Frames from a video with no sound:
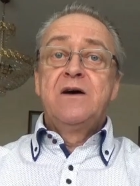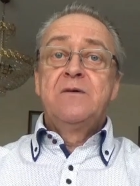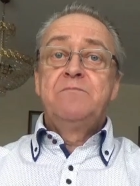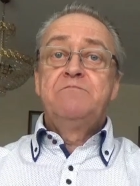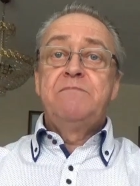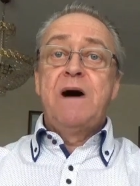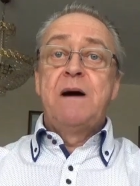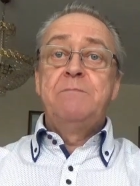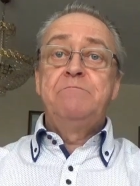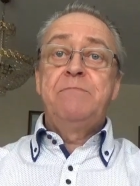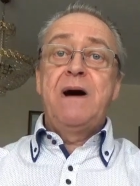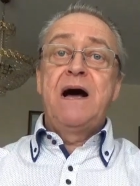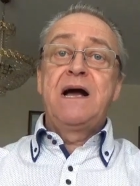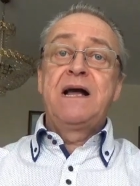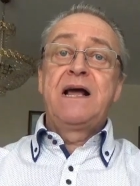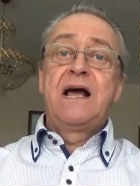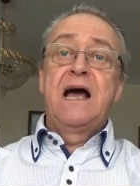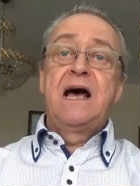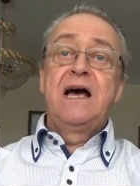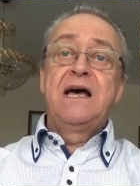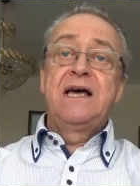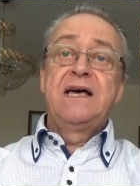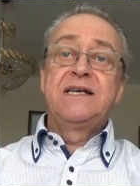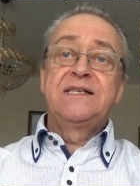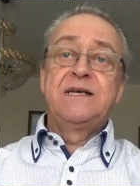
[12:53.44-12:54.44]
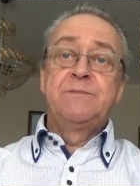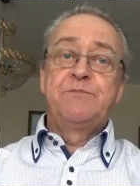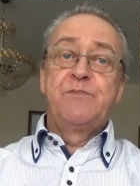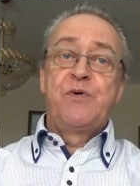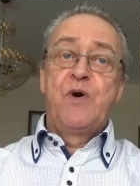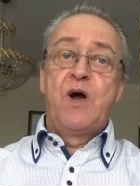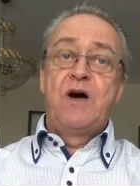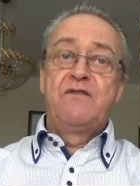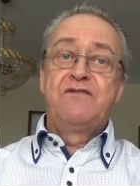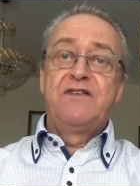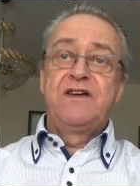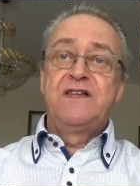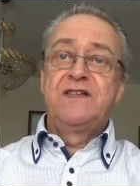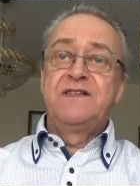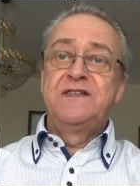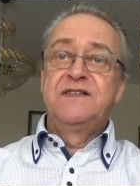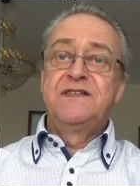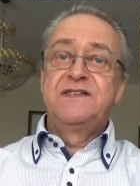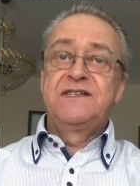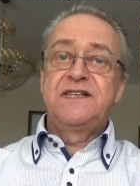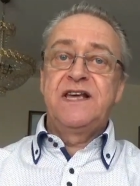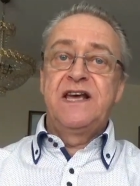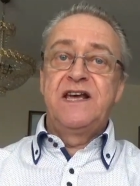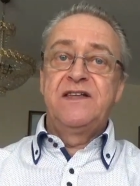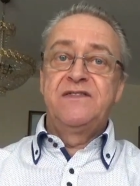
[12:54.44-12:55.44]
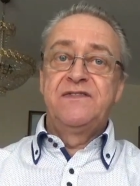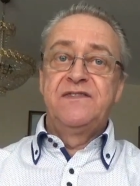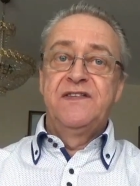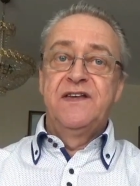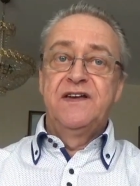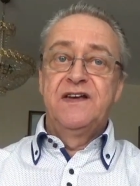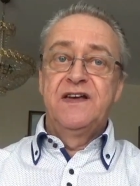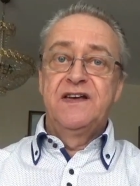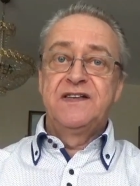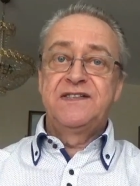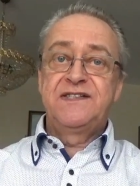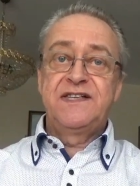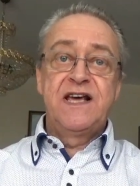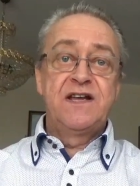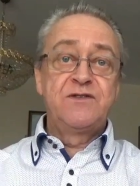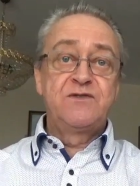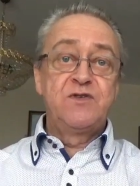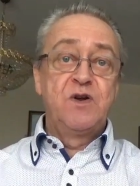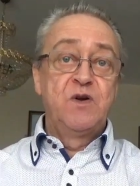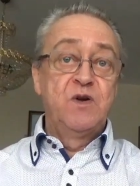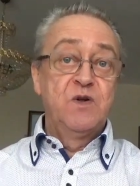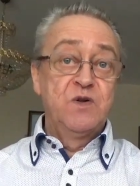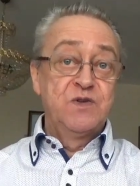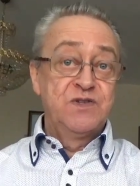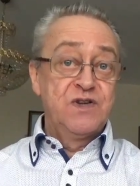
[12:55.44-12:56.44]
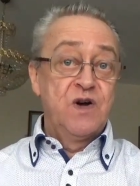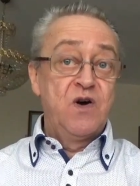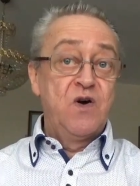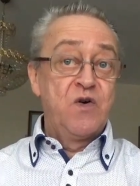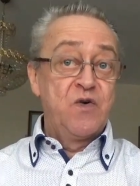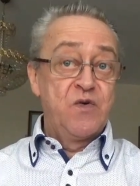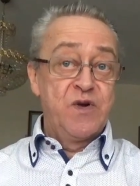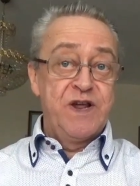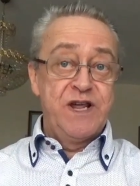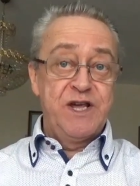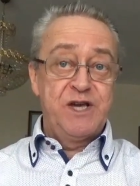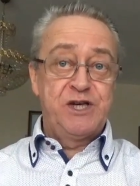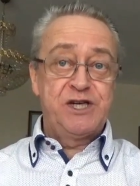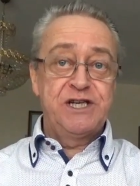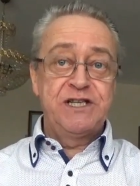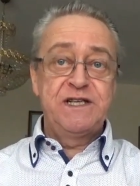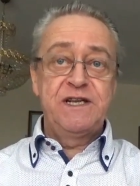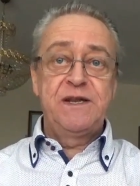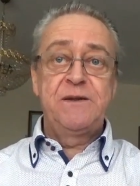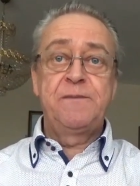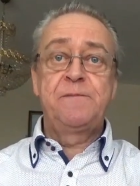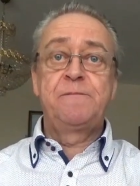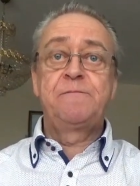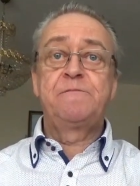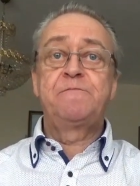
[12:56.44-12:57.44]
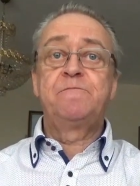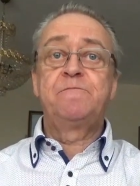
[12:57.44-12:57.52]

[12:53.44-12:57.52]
Pampanga is a province in the central Luzon region